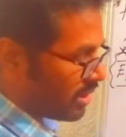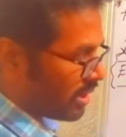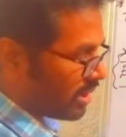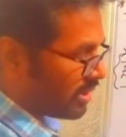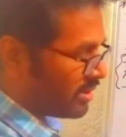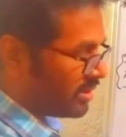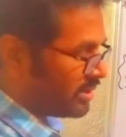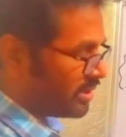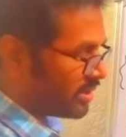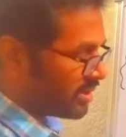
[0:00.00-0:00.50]

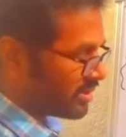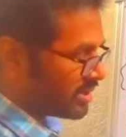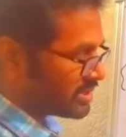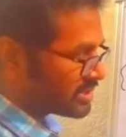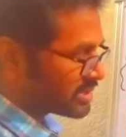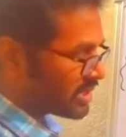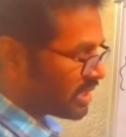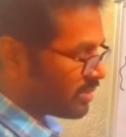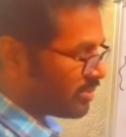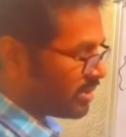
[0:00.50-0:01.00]
And here it
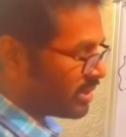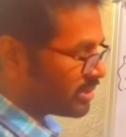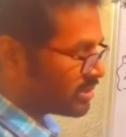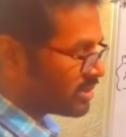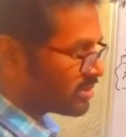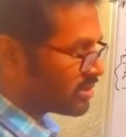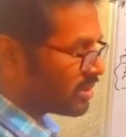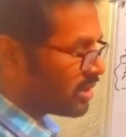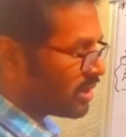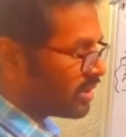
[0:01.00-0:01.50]
is coming
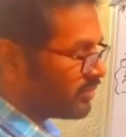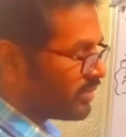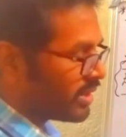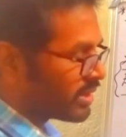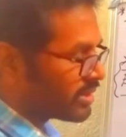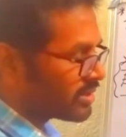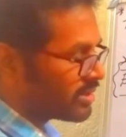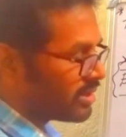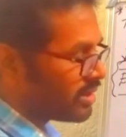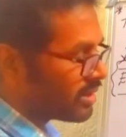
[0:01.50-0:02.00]
the third
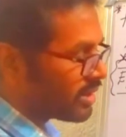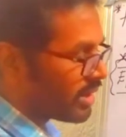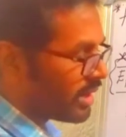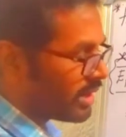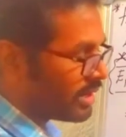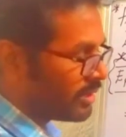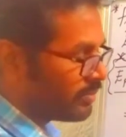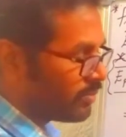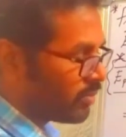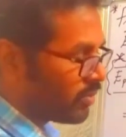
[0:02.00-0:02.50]
vector
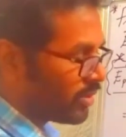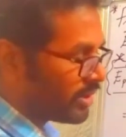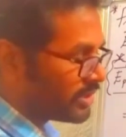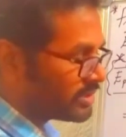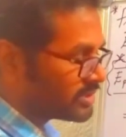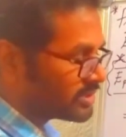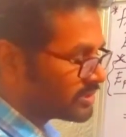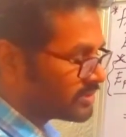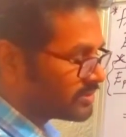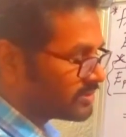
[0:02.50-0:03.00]
and point.
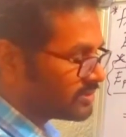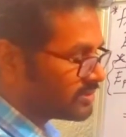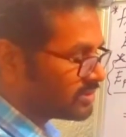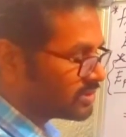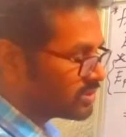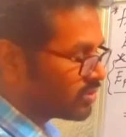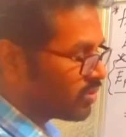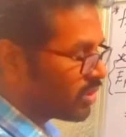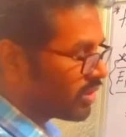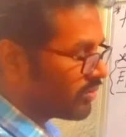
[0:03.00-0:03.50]

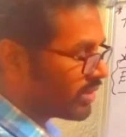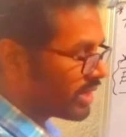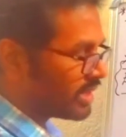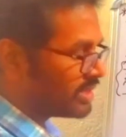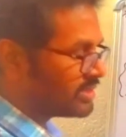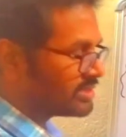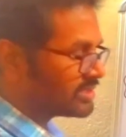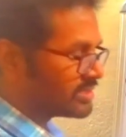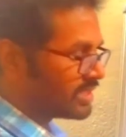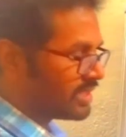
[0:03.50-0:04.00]
So what we
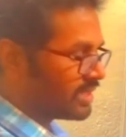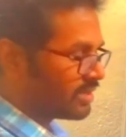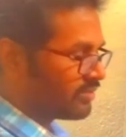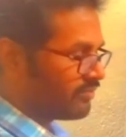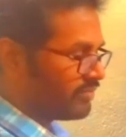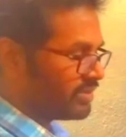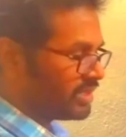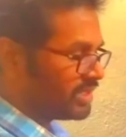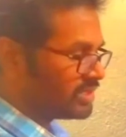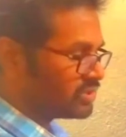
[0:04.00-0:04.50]
can
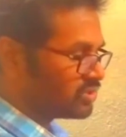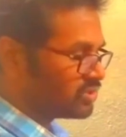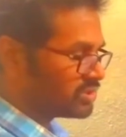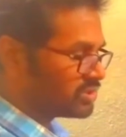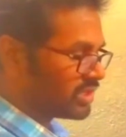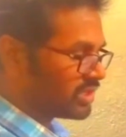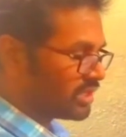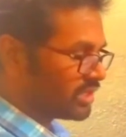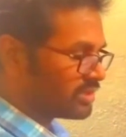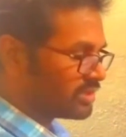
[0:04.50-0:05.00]
take? We need to
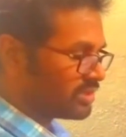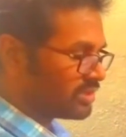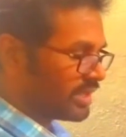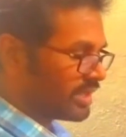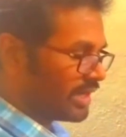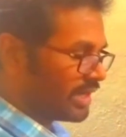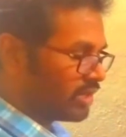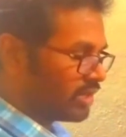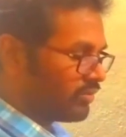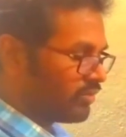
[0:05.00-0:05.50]
take the
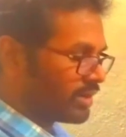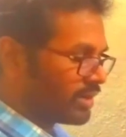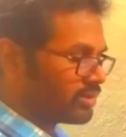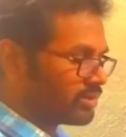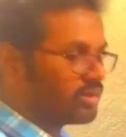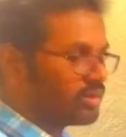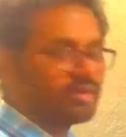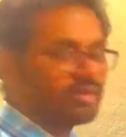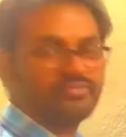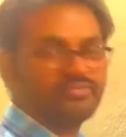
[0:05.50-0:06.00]
negative
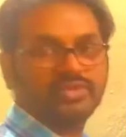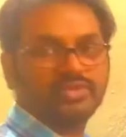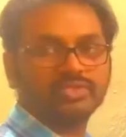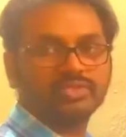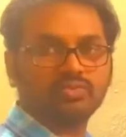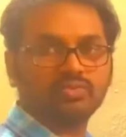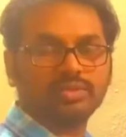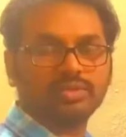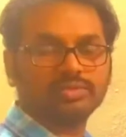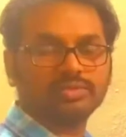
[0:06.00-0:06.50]
vector of
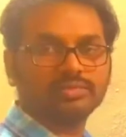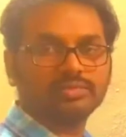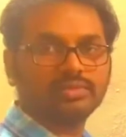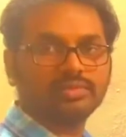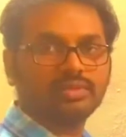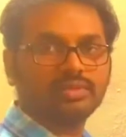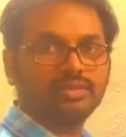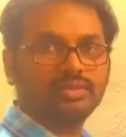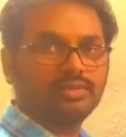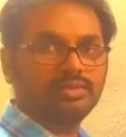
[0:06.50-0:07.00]
this one.
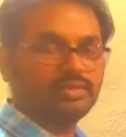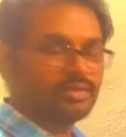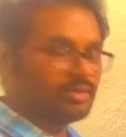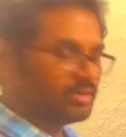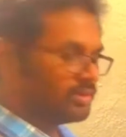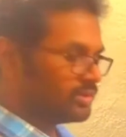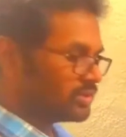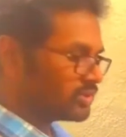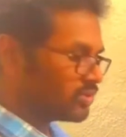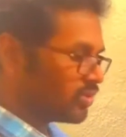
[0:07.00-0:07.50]

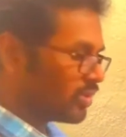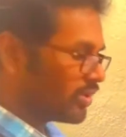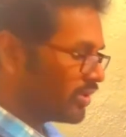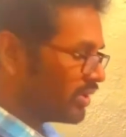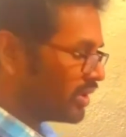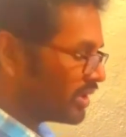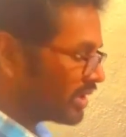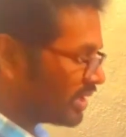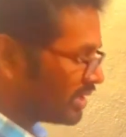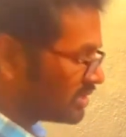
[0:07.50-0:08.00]
So what you
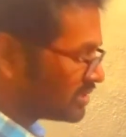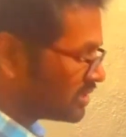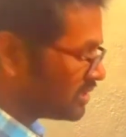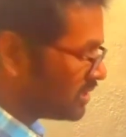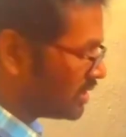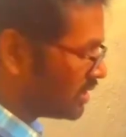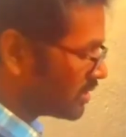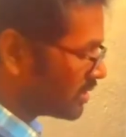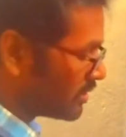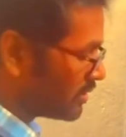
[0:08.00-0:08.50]
will get
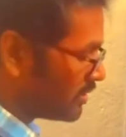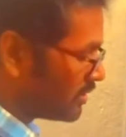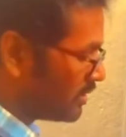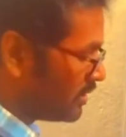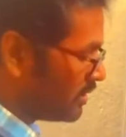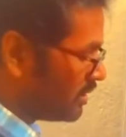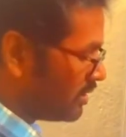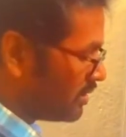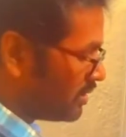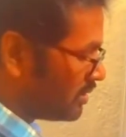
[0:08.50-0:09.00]
here?